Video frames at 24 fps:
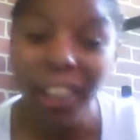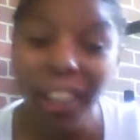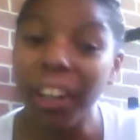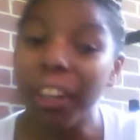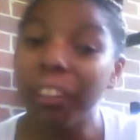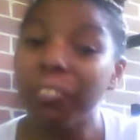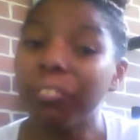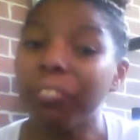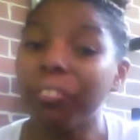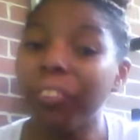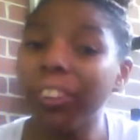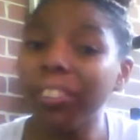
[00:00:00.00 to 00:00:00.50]

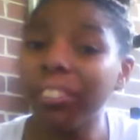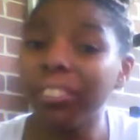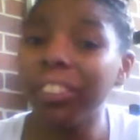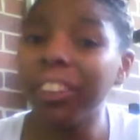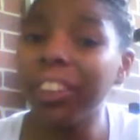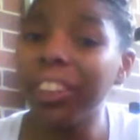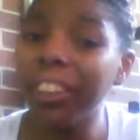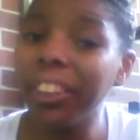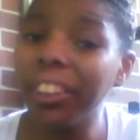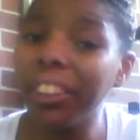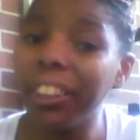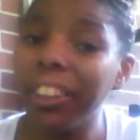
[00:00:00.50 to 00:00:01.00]

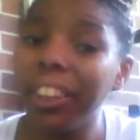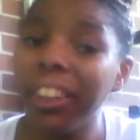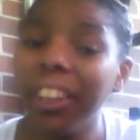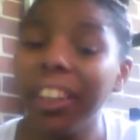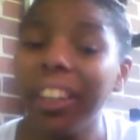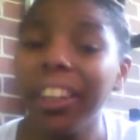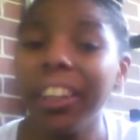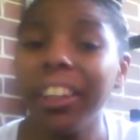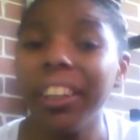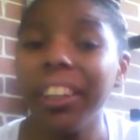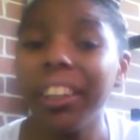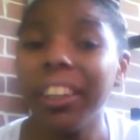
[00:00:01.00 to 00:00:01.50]
unfortunately
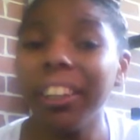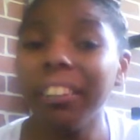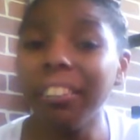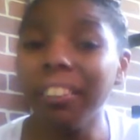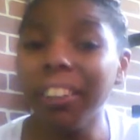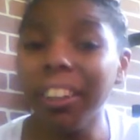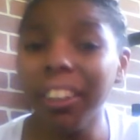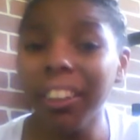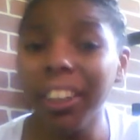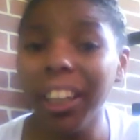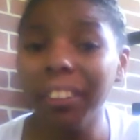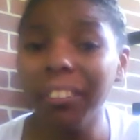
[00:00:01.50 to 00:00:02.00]
they
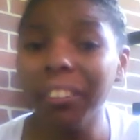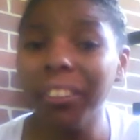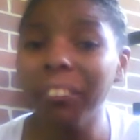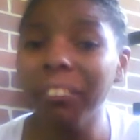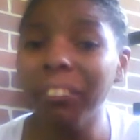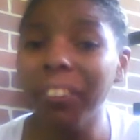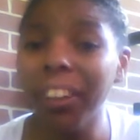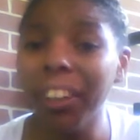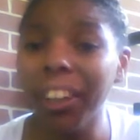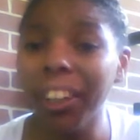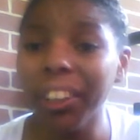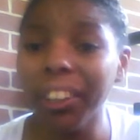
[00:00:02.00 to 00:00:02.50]
took it off
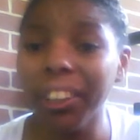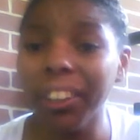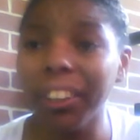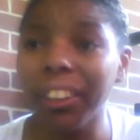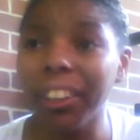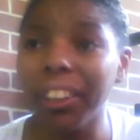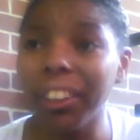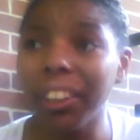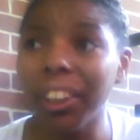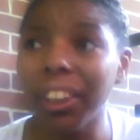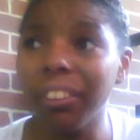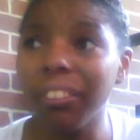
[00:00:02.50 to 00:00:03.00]
the
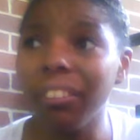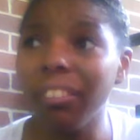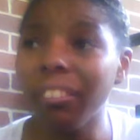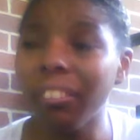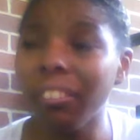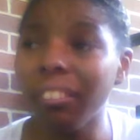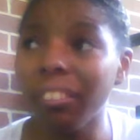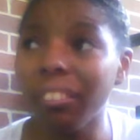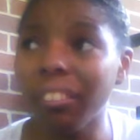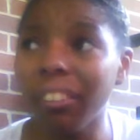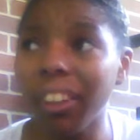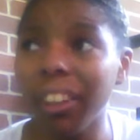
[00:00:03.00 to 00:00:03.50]
market. They used
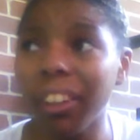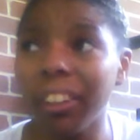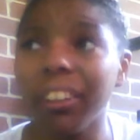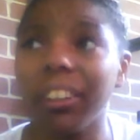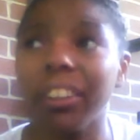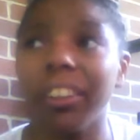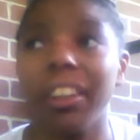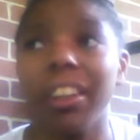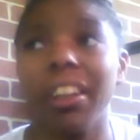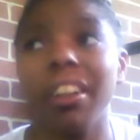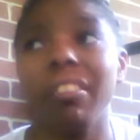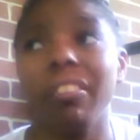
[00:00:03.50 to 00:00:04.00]
to sell
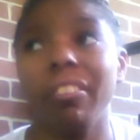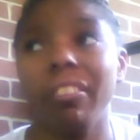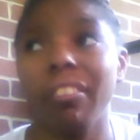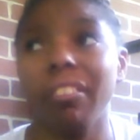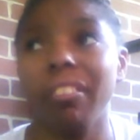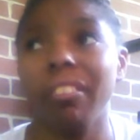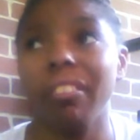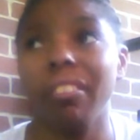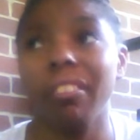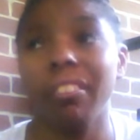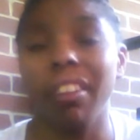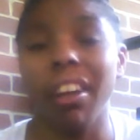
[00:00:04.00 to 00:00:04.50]
it at
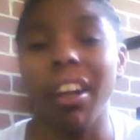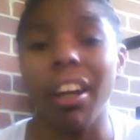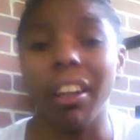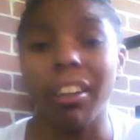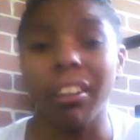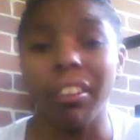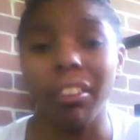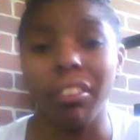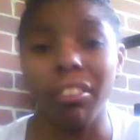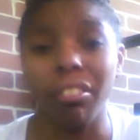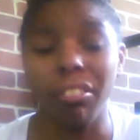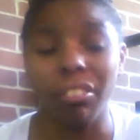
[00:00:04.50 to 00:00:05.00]

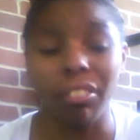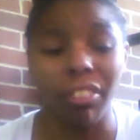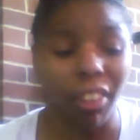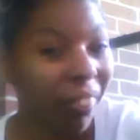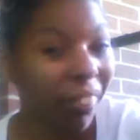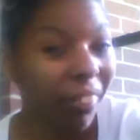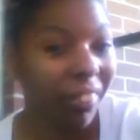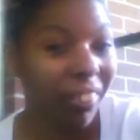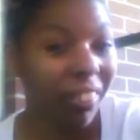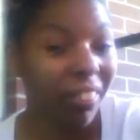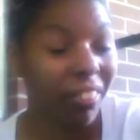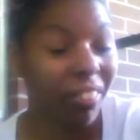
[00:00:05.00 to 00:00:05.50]
Salvage.
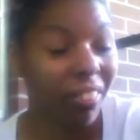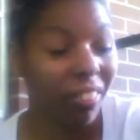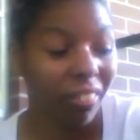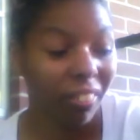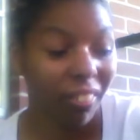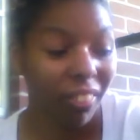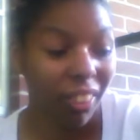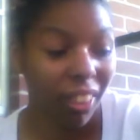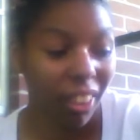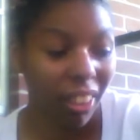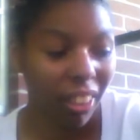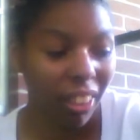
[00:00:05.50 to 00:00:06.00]
Heard of this
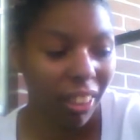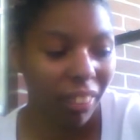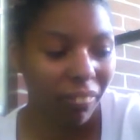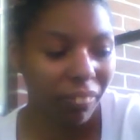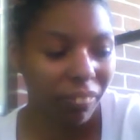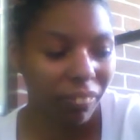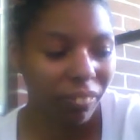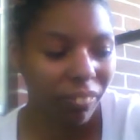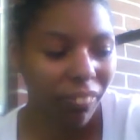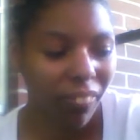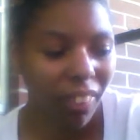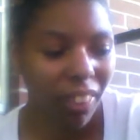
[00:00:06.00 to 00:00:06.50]
or not?
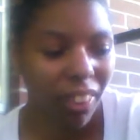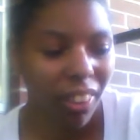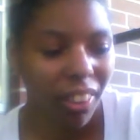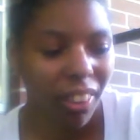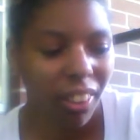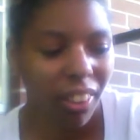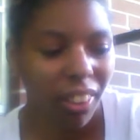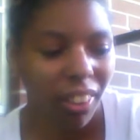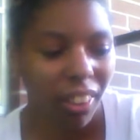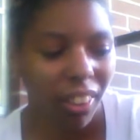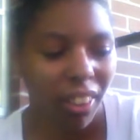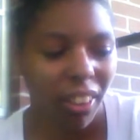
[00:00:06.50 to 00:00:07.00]

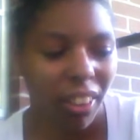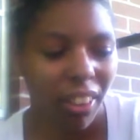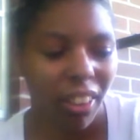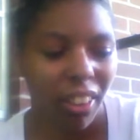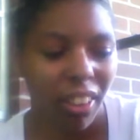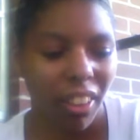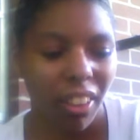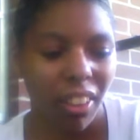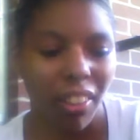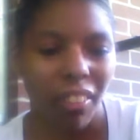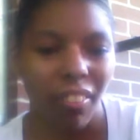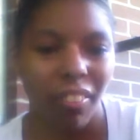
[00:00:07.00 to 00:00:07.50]

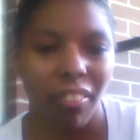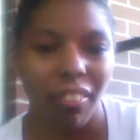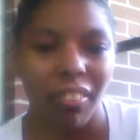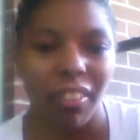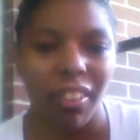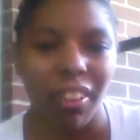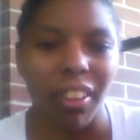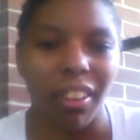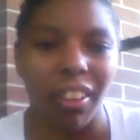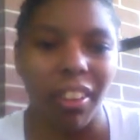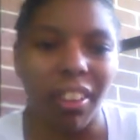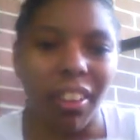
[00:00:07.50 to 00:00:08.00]
Is
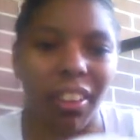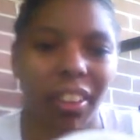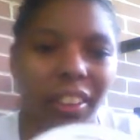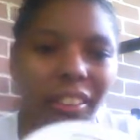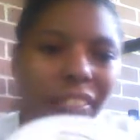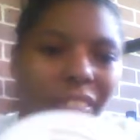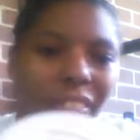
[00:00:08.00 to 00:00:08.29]
the